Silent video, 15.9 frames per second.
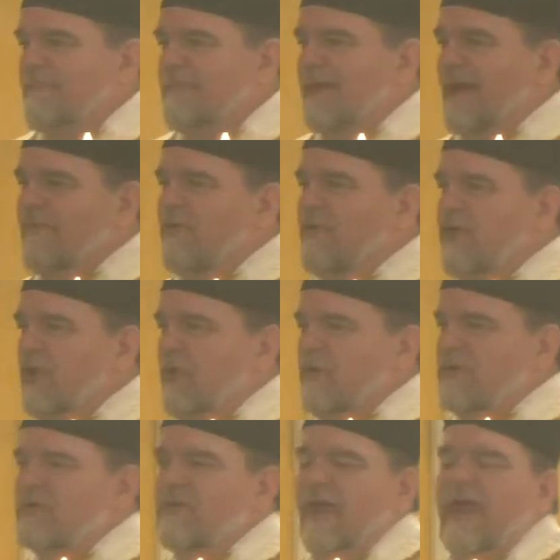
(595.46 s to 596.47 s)
never
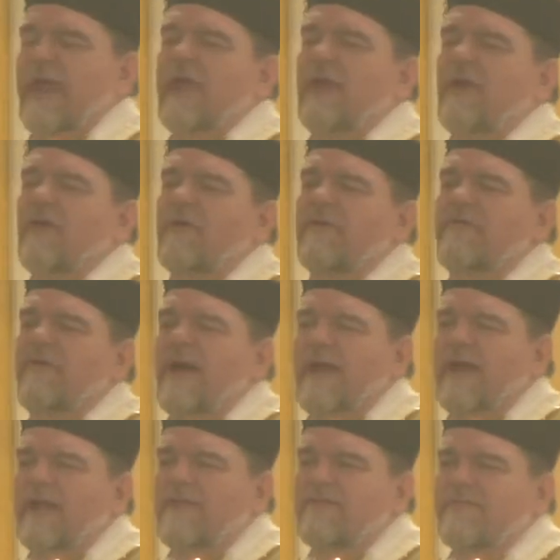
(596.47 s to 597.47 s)
known to anger or
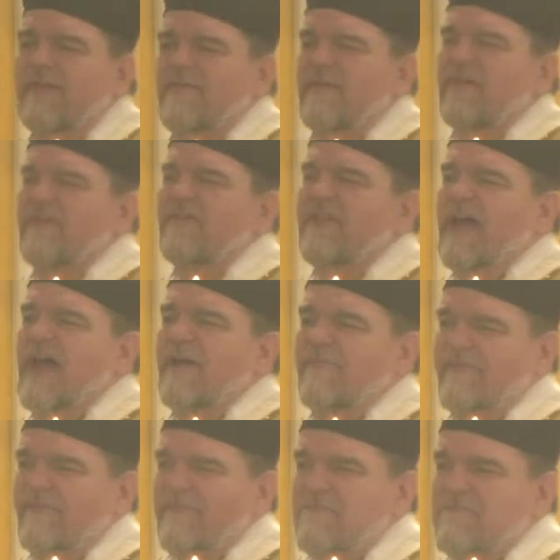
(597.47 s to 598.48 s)
violence ever in his life.